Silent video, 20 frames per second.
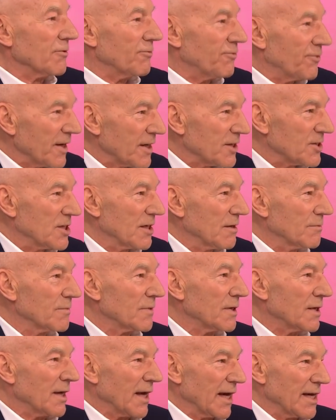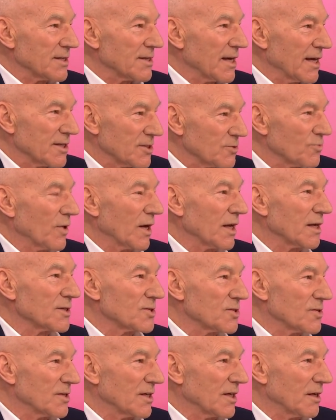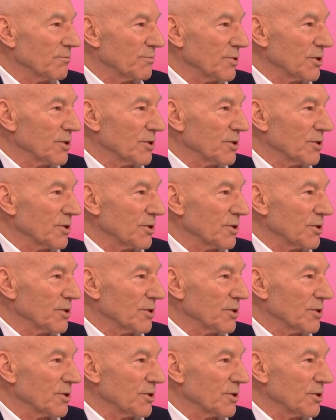the victim as well as the